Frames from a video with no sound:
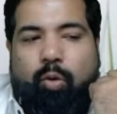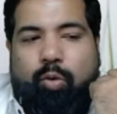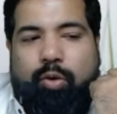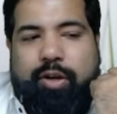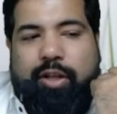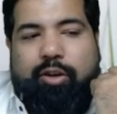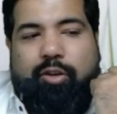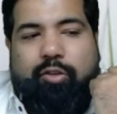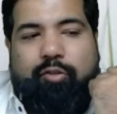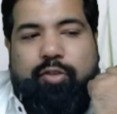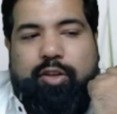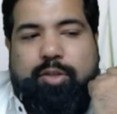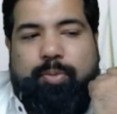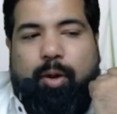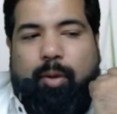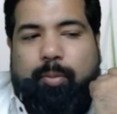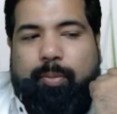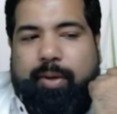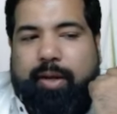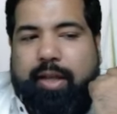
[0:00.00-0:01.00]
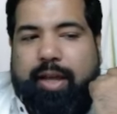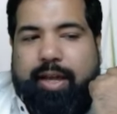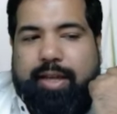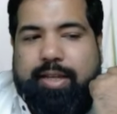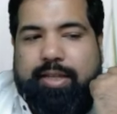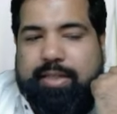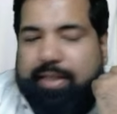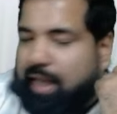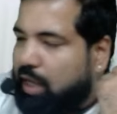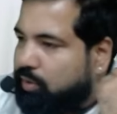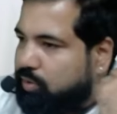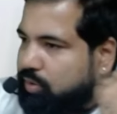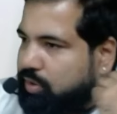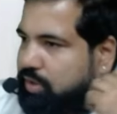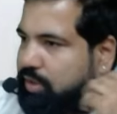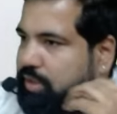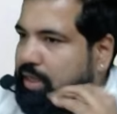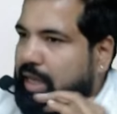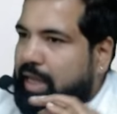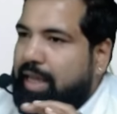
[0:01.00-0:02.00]
owner of which property, guys?
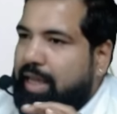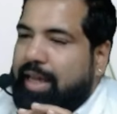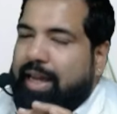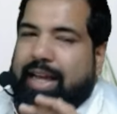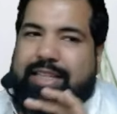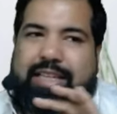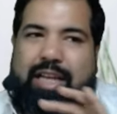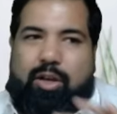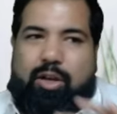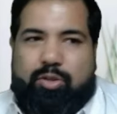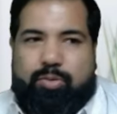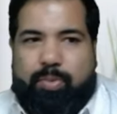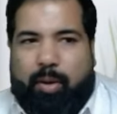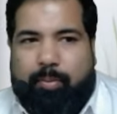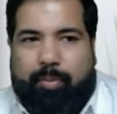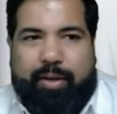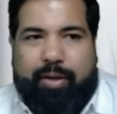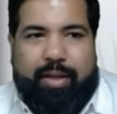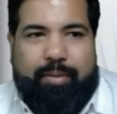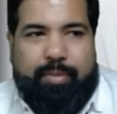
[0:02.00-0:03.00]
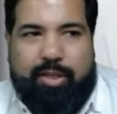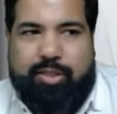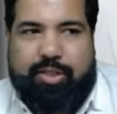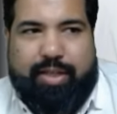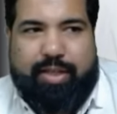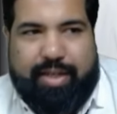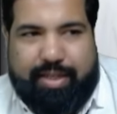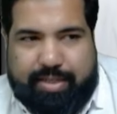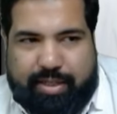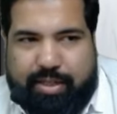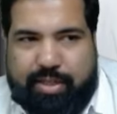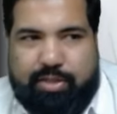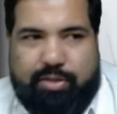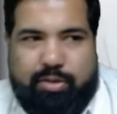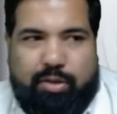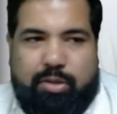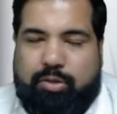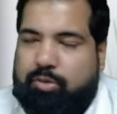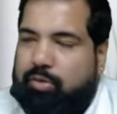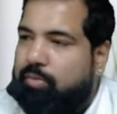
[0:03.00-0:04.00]
House. Guys, house property means a
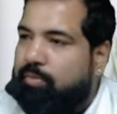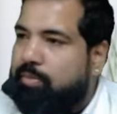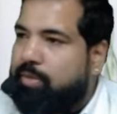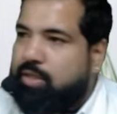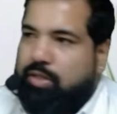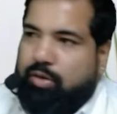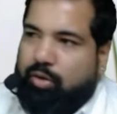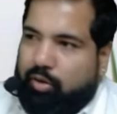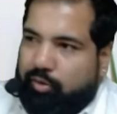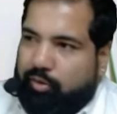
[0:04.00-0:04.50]
residence also, means